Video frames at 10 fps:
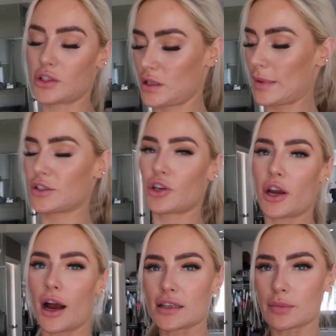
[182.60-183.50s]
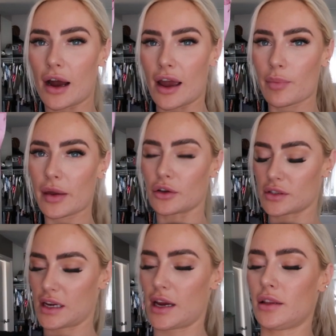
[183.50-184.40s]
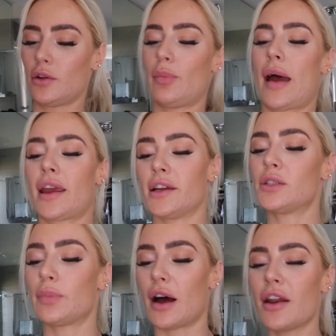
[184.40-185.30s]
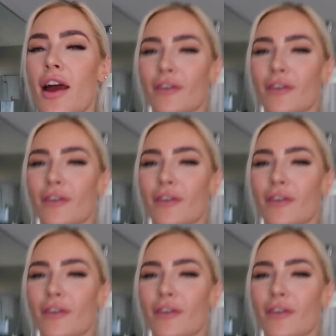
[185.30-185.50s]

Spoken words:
was just about to show you guys my PLT little package, but